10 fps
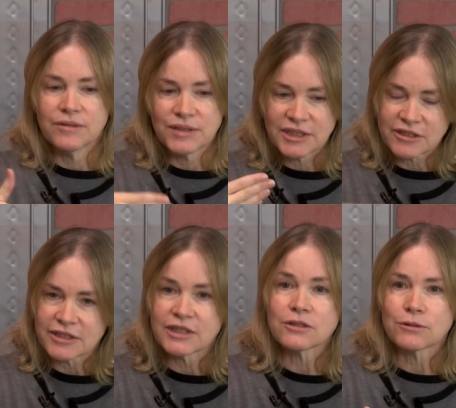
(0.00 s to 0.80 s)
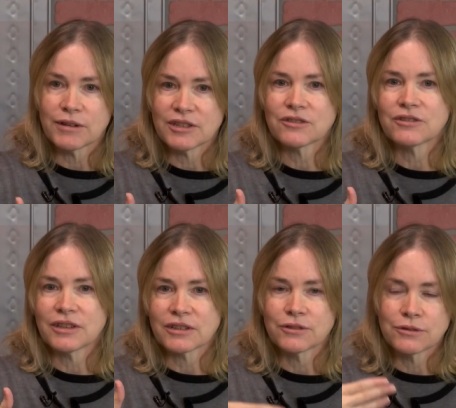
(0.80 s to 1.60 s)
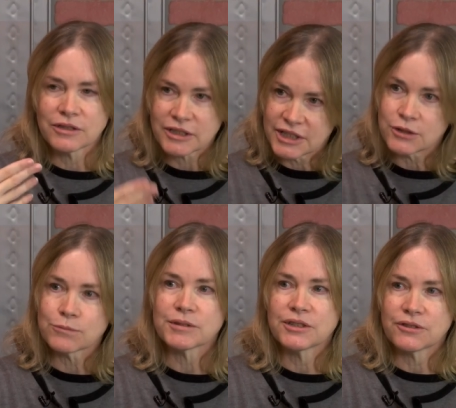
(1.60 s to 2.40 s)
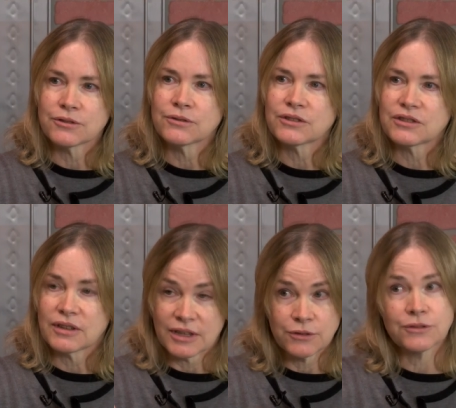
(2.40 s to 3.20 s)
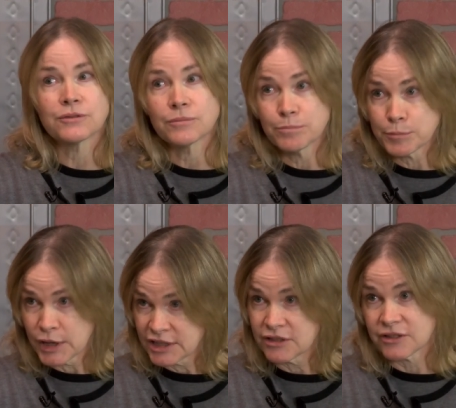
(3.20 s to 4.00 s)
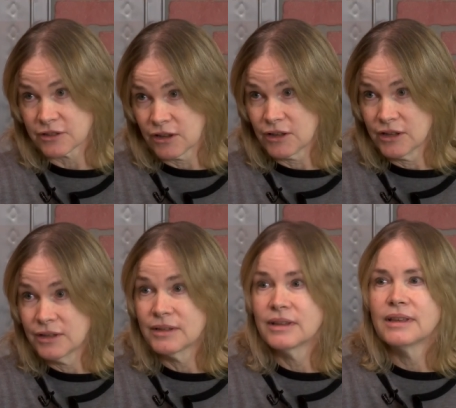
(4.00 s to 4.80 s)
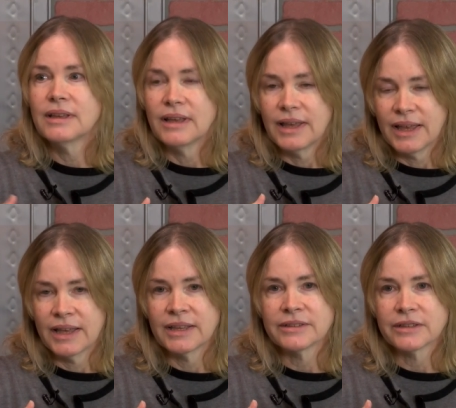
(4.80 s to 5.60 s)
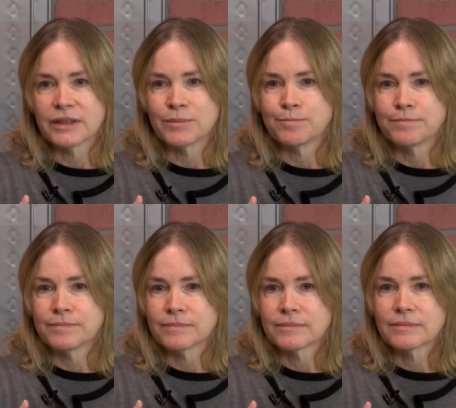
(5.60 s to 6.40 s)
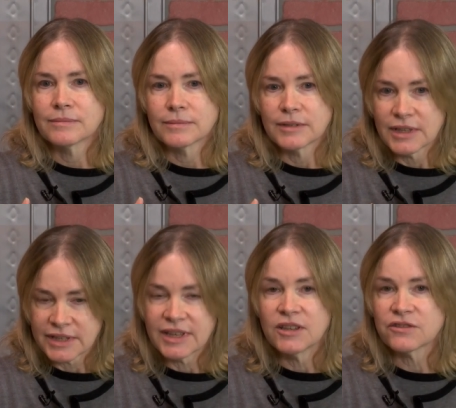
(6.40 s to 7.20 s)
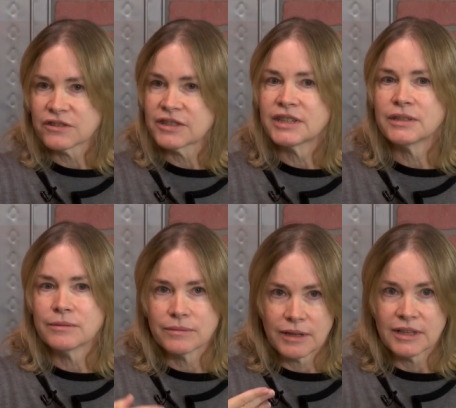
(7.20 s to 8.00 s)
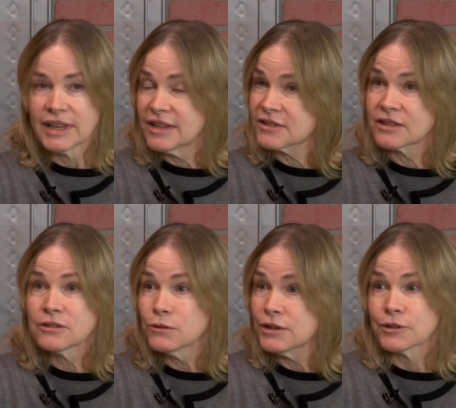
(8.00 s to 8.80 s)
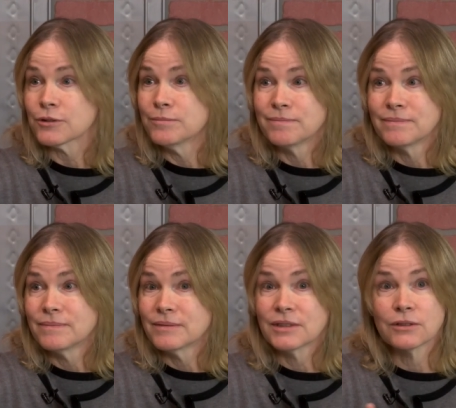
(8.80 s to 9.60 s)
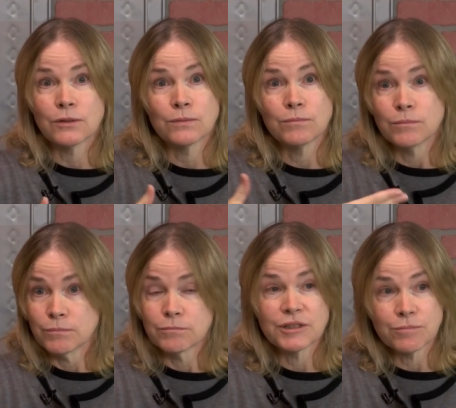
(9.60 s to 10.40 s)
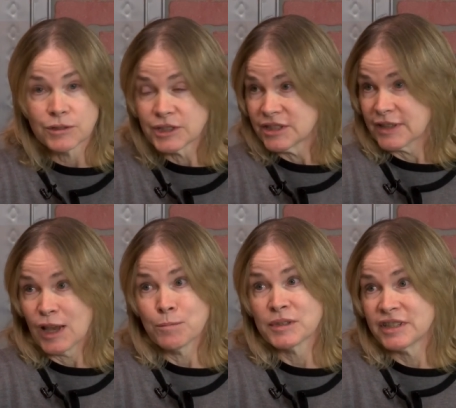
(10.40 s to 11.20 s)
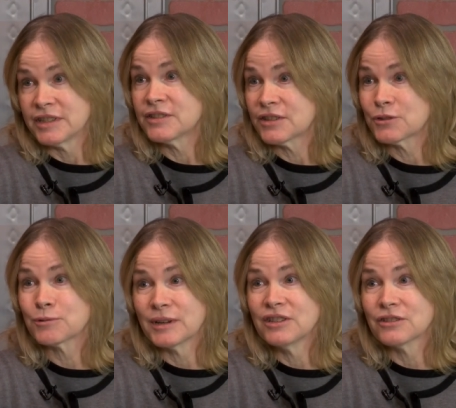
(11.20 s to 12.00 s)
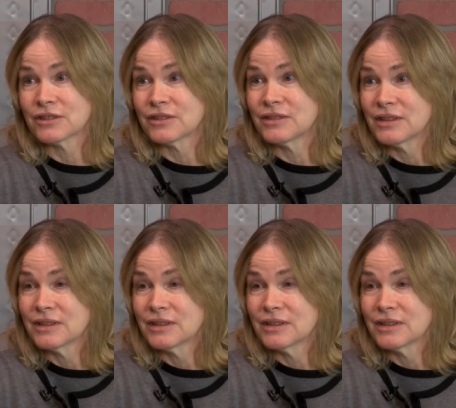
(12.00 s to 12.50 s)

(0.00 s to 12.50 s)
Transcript: it's a legal question, I can do the legal research. I used to practice law, and um, occasionally I'll ask a lawyer, you know, would, would this happen in this situation?